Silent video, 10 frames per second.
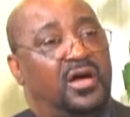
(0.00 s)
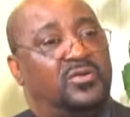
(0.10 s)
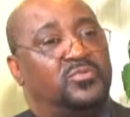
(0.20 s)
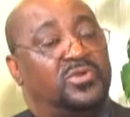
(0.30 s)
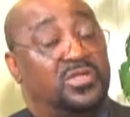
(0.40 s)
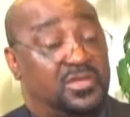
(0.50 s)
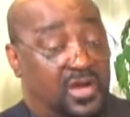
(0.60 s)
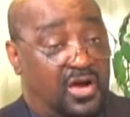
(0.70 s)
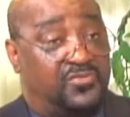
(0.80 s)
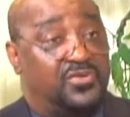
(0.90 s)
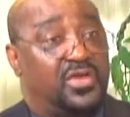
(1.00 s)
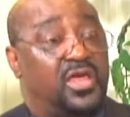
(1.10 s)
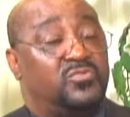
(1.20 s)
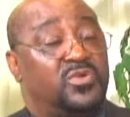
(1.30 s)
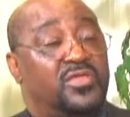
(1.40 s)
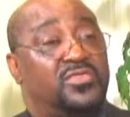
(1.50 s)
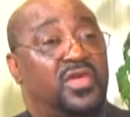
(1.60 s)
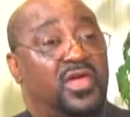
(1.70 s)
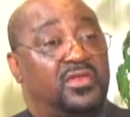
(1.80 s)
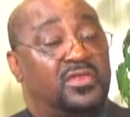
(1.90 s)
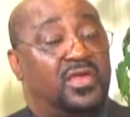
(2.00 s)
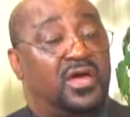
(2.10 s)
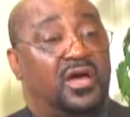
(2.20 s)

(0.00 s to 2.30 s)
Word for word: within Hartford and within